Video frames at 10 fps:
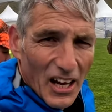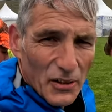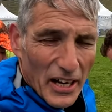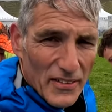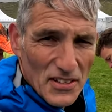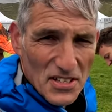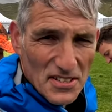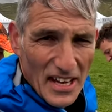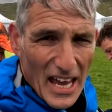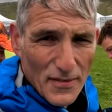Okay, this is
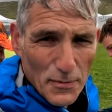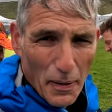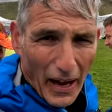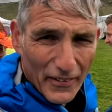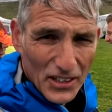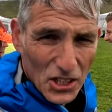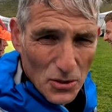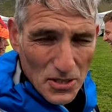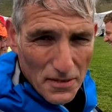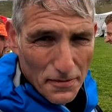David Parrish,
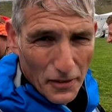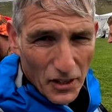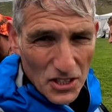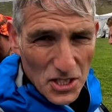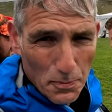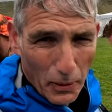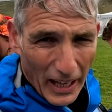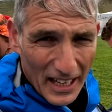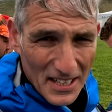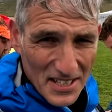who's in first
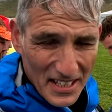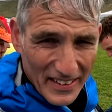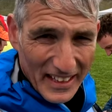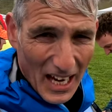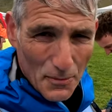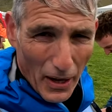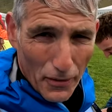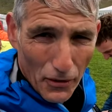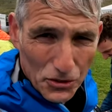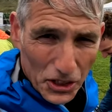place the Cape
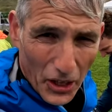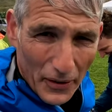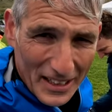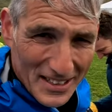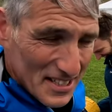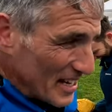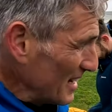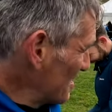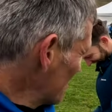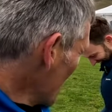Wrath Ultra going into
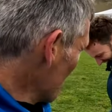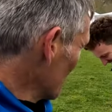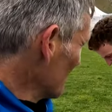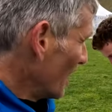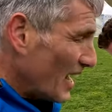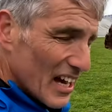day 7.